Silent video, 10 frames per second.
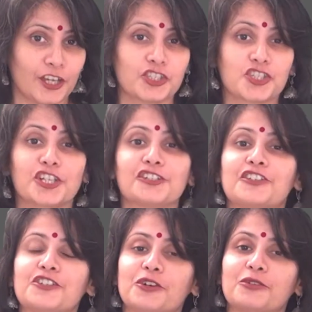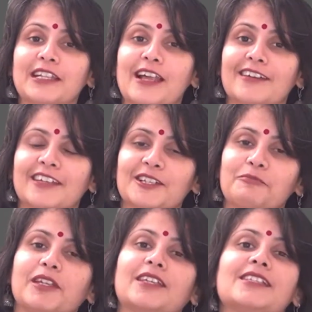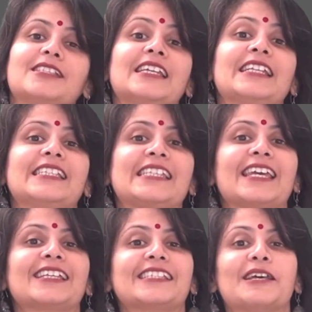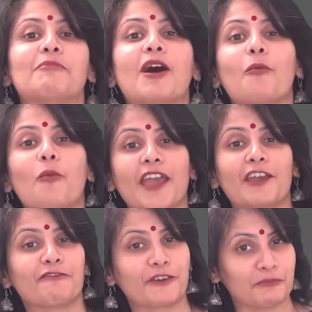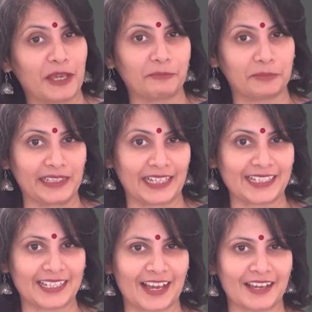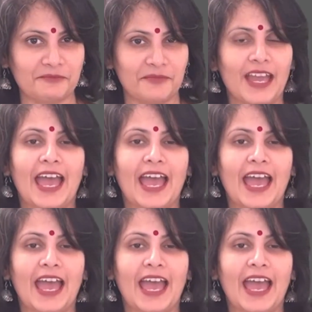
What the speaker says: Children don't like it because it takes them away from their playtime,